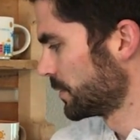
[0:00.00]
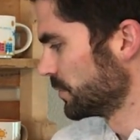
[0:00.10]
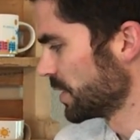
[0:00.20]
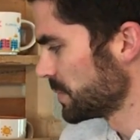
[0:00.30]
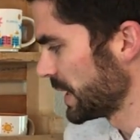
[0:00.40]

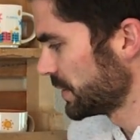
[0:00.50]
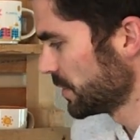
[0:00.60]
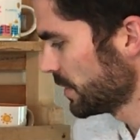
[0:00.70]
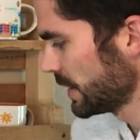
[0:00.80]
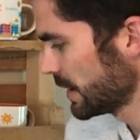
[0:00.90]
run my
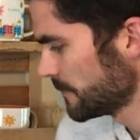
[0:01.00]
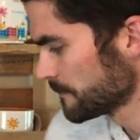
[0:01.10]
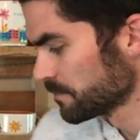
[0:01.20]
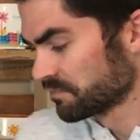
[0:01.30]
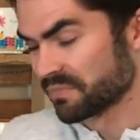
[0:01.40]
Keurig,
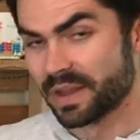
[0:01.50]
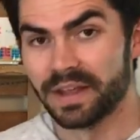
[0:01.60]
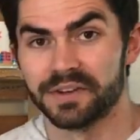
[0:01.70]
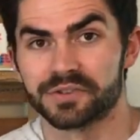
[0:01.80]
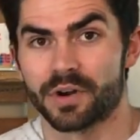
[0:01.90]

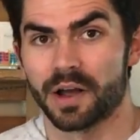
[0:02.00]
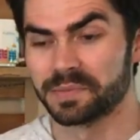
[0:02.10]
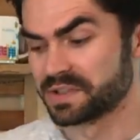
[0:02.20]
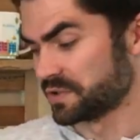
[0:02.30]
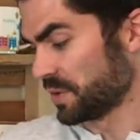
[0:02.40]
it
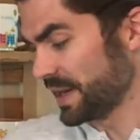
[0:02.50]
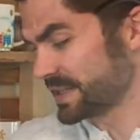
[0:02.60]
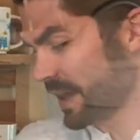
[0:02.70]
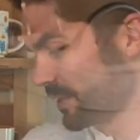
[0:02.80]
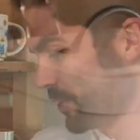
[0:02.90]
drops straight
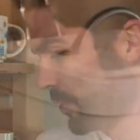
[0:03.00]
down